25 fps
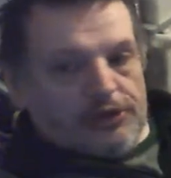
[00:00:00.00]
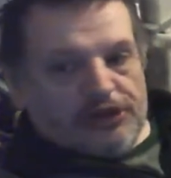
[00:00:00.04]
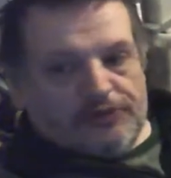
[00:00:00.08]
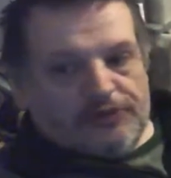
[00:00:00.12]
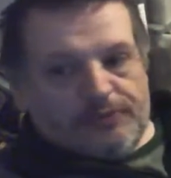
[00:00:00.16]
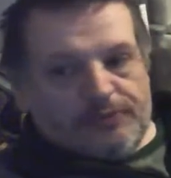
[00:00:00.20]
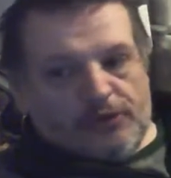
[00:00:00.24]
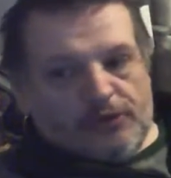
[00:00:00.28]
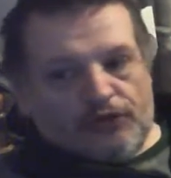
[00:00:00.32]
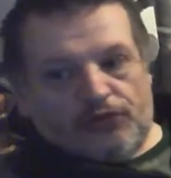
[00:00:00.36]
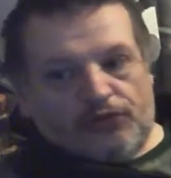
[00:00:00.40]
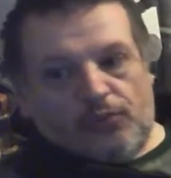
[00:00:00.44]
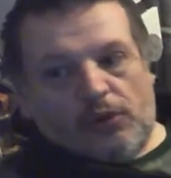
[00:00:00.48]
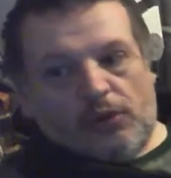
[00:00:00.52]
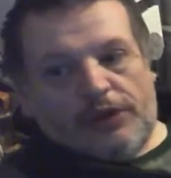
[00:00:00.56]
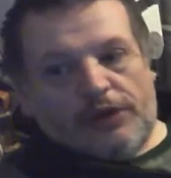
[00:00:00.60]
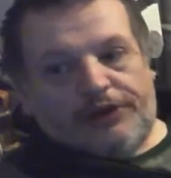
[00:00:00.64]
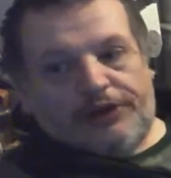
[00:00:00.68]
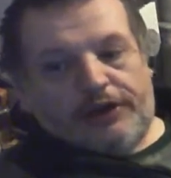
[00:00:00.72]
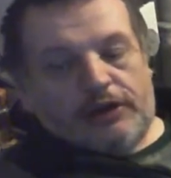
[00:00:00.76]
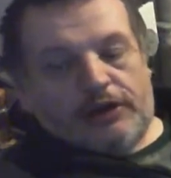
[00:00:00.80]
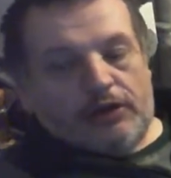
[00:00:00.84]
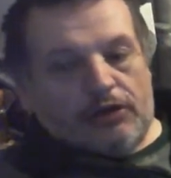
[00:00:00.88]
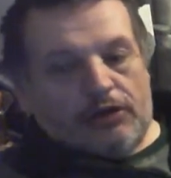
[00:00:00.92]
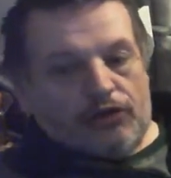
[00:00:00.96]
Xbox One
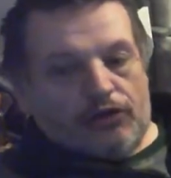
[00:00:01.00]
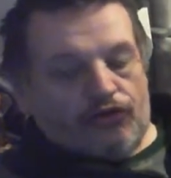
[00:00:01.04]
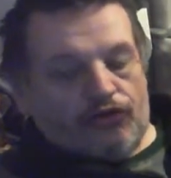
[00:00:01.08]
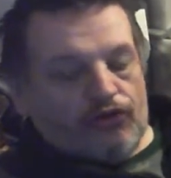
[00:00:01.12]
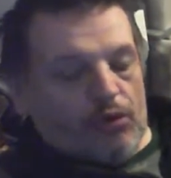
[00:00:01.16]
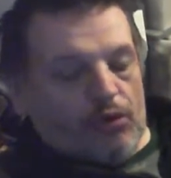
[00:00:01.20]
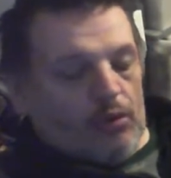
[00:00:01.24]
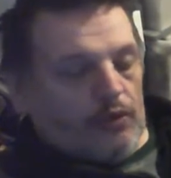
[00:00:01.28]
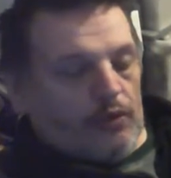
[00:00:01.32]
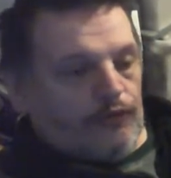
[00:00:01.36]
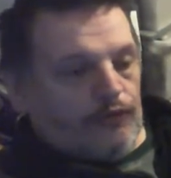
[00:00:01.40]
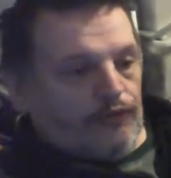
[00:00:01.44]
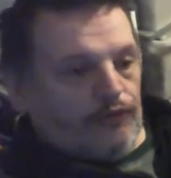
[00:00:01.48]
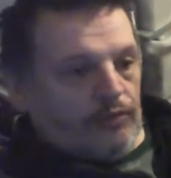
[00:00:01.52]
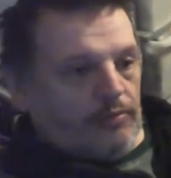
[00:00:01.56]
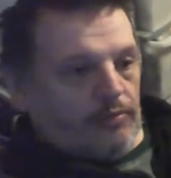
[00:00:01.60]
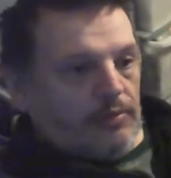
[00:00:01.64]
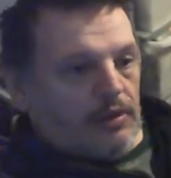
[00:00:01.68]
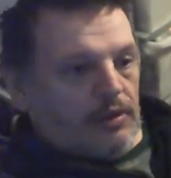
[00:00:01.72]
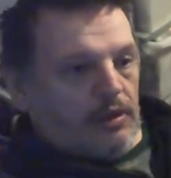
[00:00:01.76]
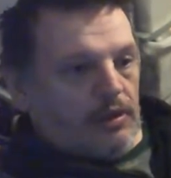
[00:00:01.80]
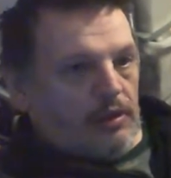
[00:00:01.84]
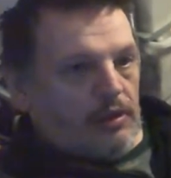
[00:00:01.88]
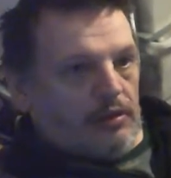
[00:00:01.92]
and the controller from